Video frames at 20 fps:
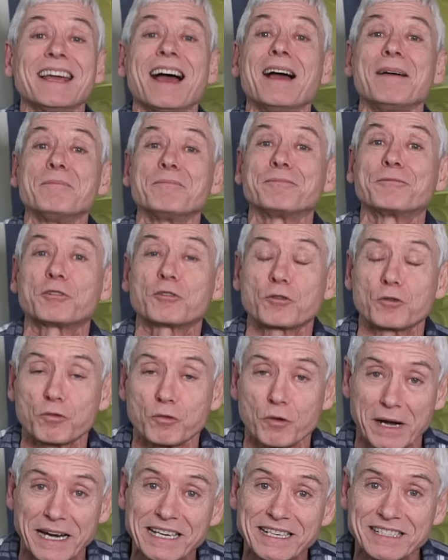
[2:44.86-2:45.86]
I'm
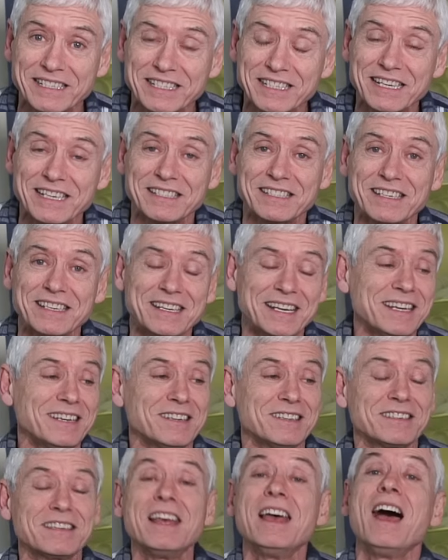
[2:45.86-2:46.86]
crazy as it
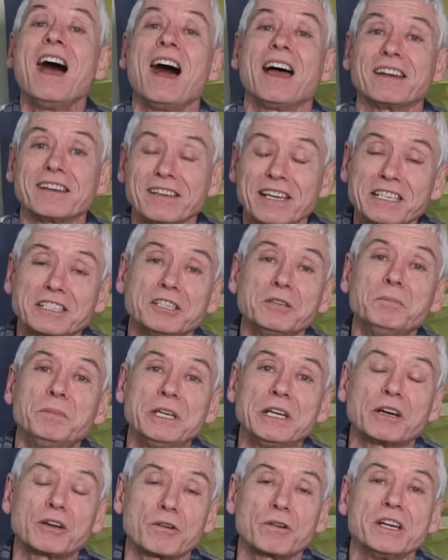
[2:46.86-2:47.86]
is. I'd like to
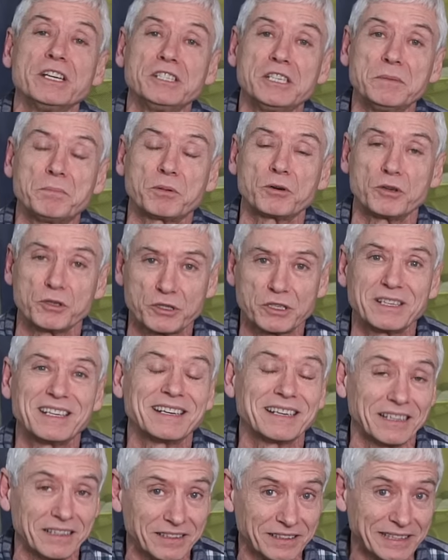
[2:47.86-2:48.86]
be a crazy person
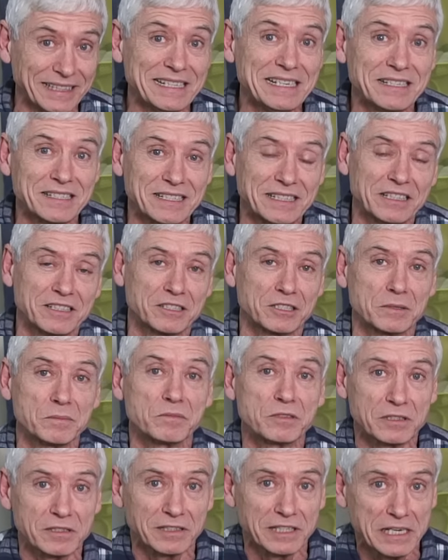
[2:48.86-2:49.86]
that at least gets some
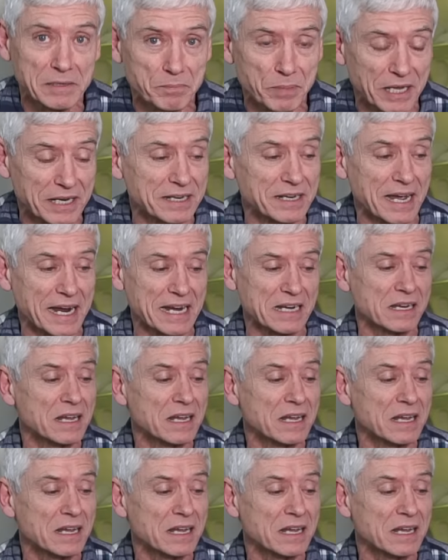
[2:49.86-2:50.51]
sleep at night.